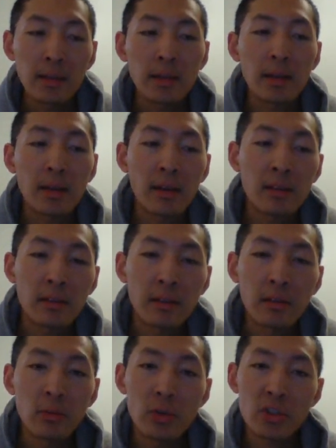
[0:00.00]
Alberta the
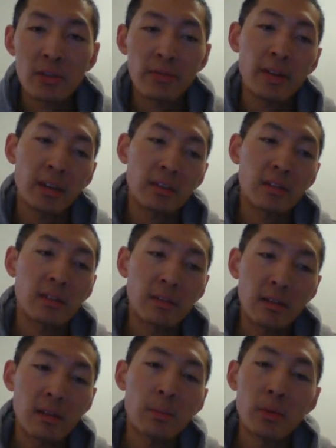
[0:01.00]
most since it's
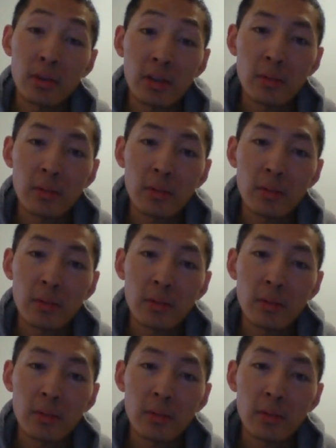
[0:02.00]
the